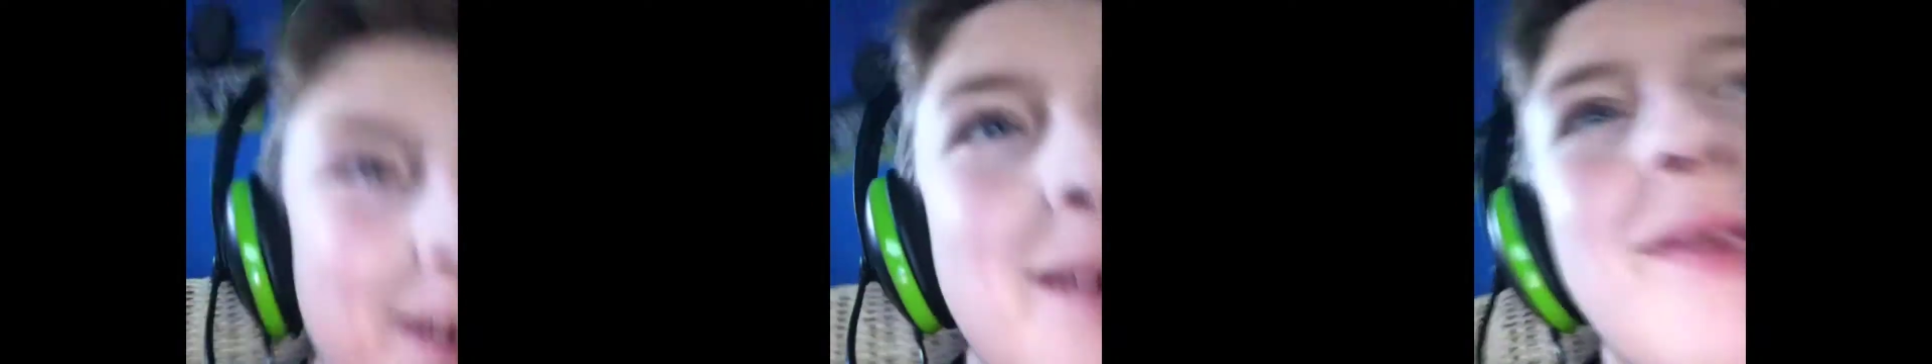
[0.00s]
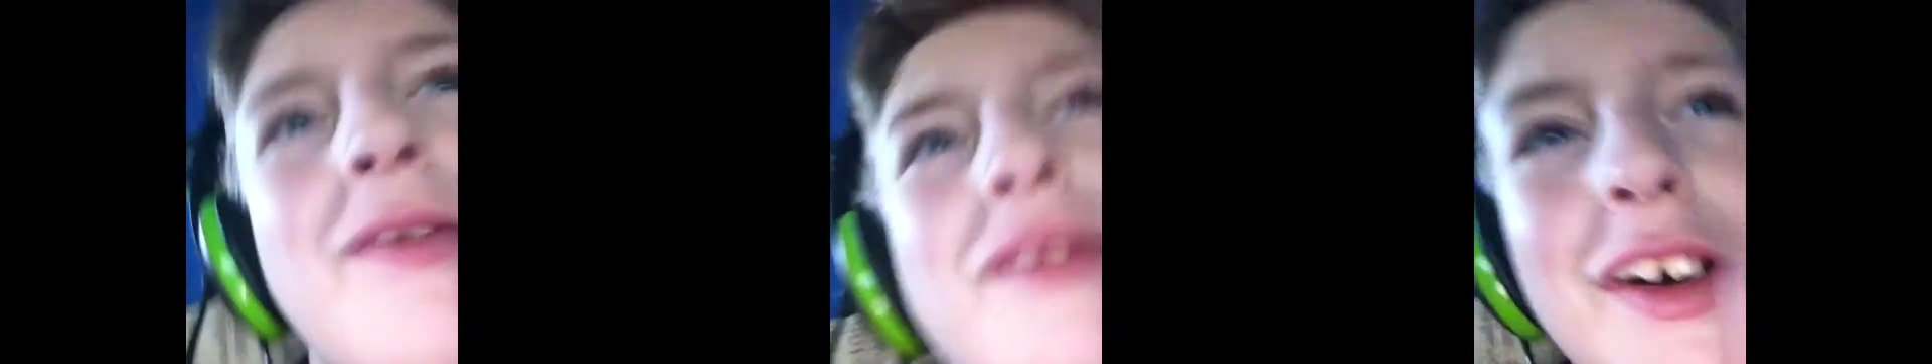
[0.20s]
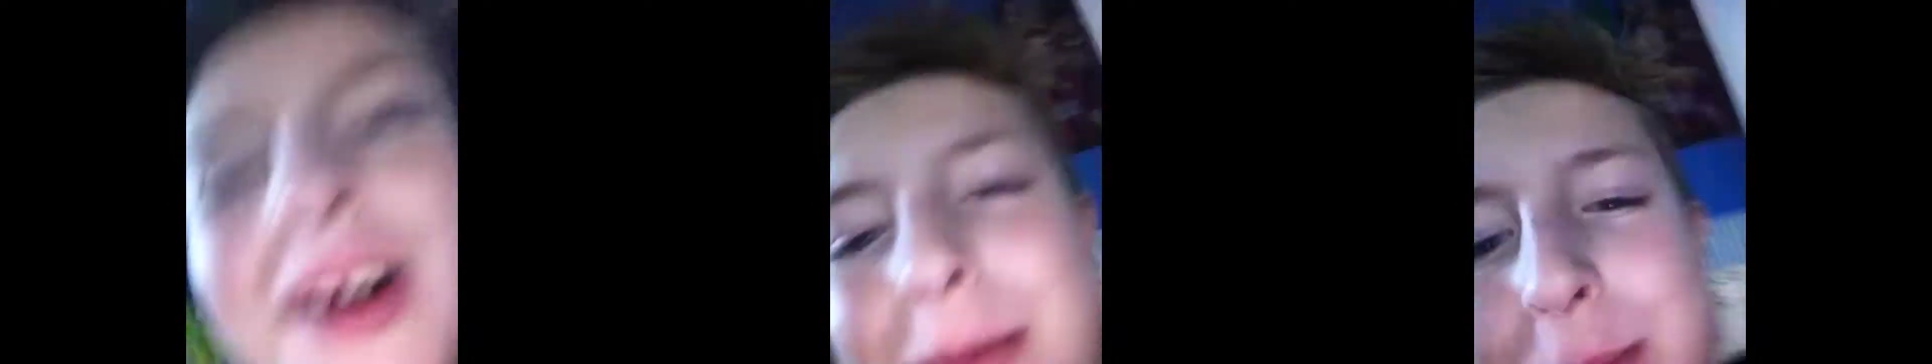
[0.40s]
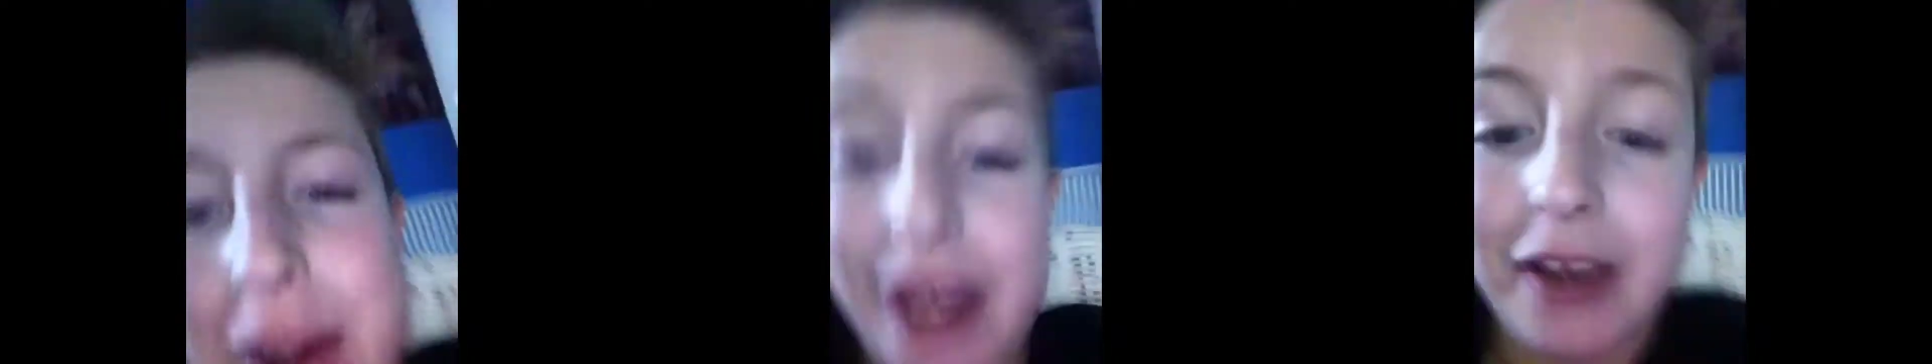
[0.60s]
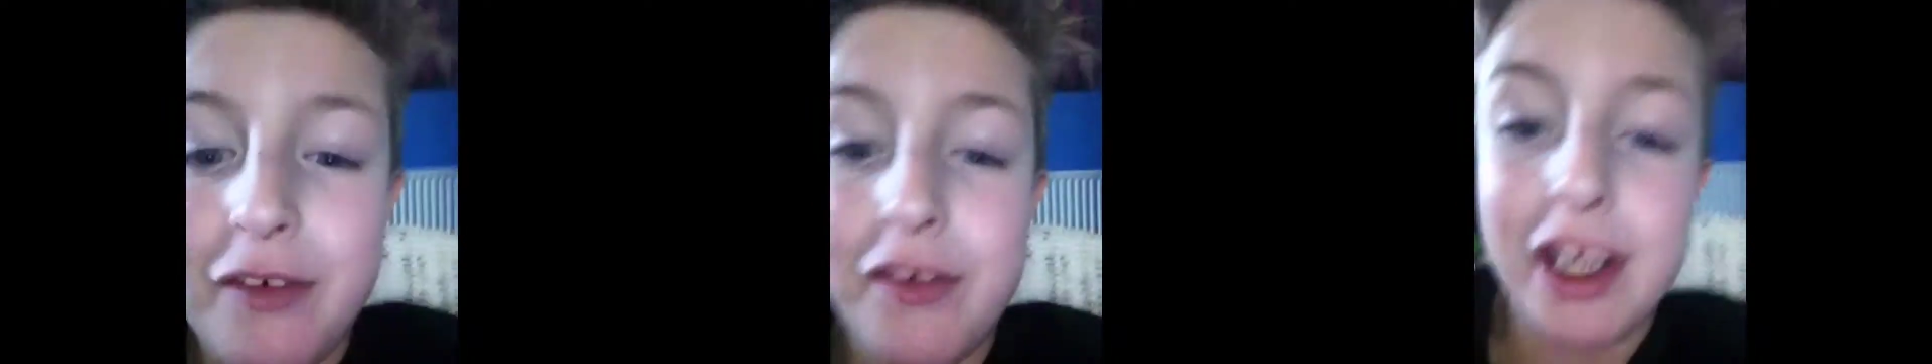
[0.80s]
for
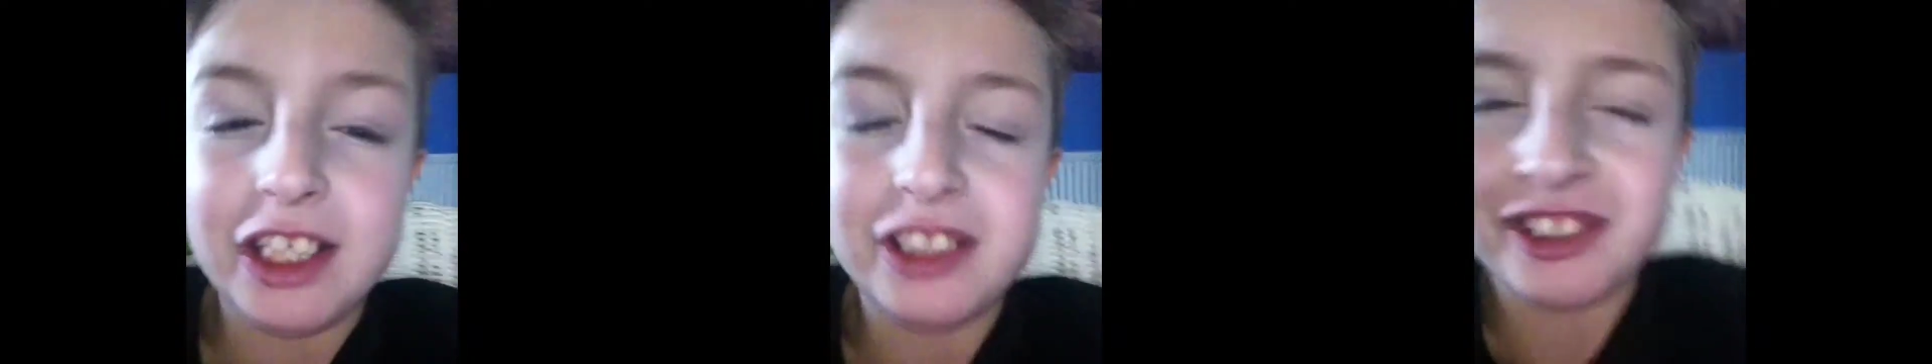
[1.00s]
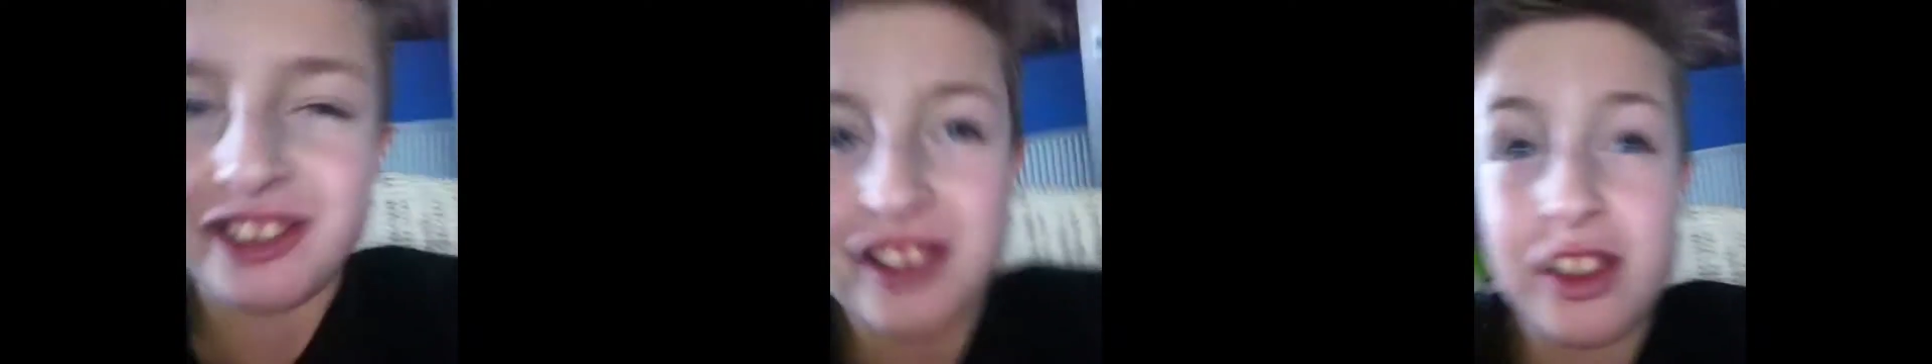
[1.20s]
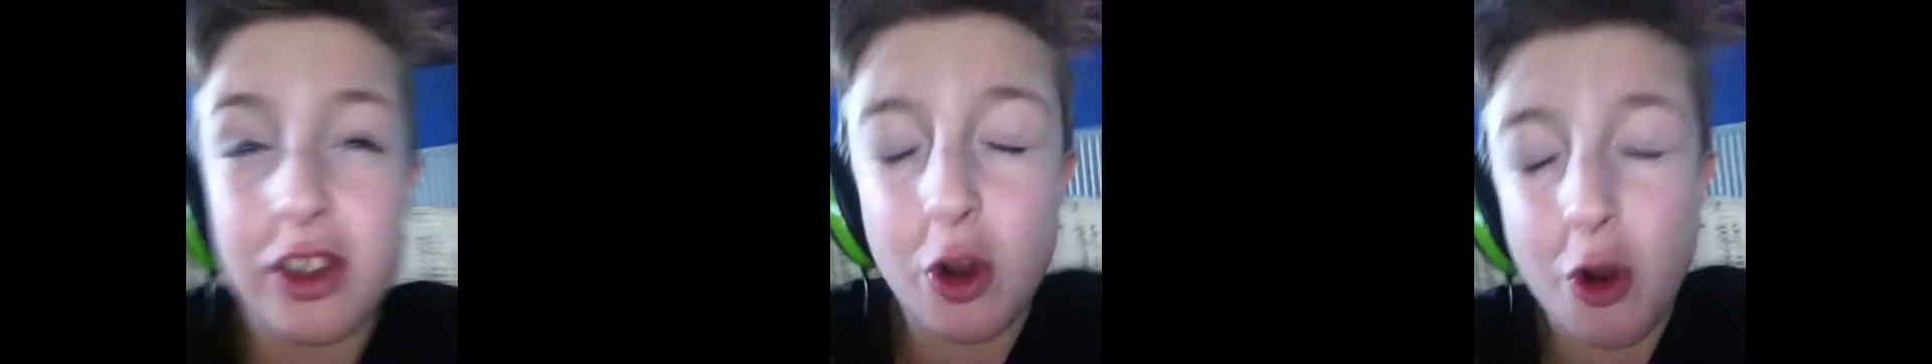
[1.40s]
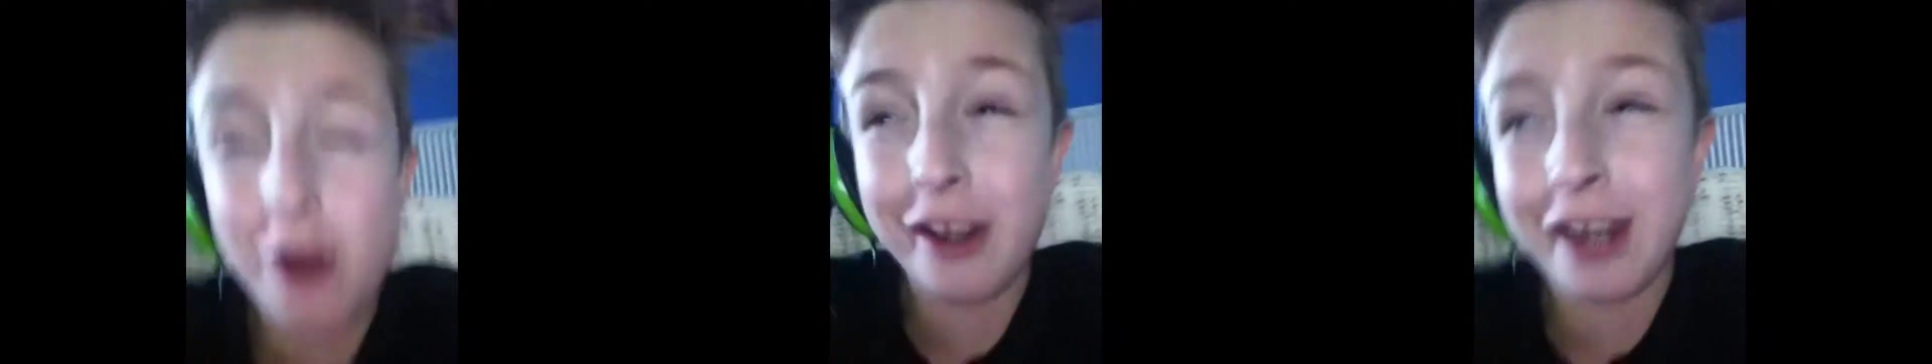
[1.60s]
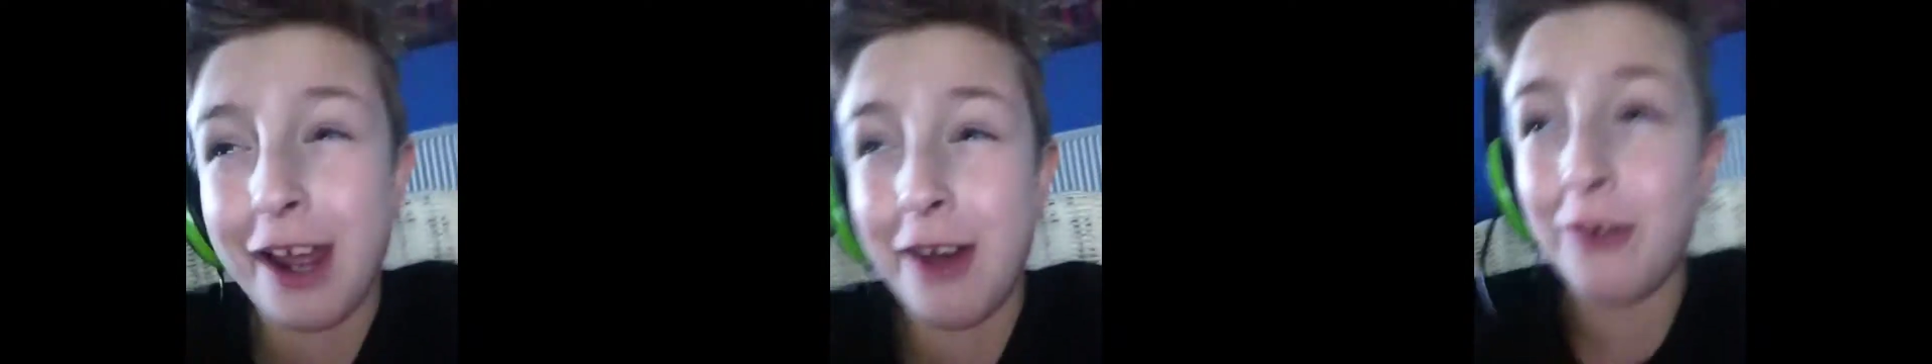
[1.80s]
beating Rangers
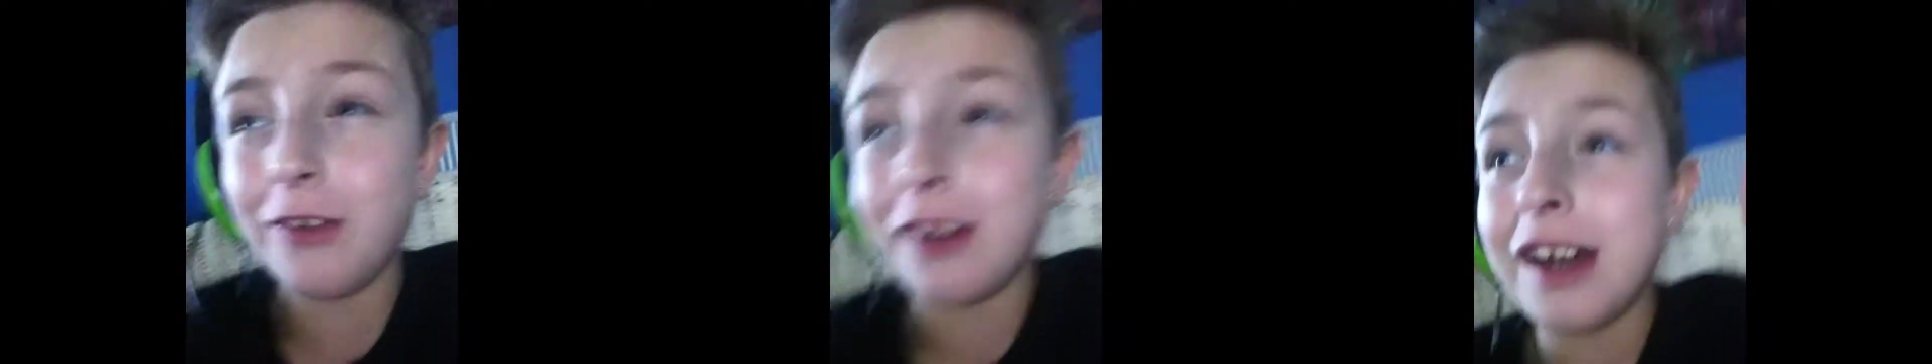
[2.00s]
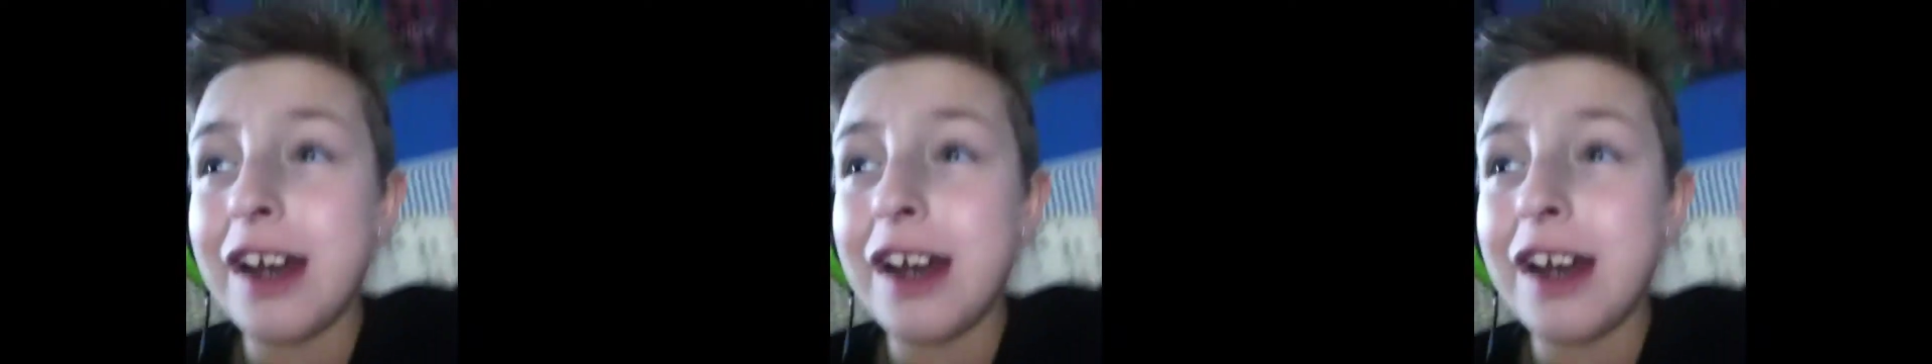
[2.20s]
2-0.